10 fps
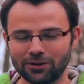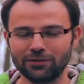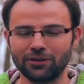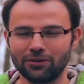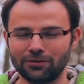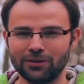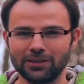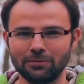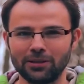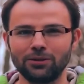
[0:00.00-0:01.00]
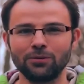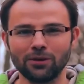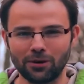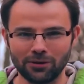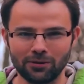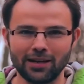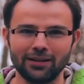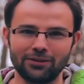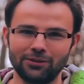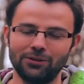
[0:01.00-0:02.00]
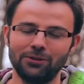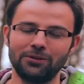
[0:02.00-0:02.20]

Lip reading: of photographers simply do not know the answers to.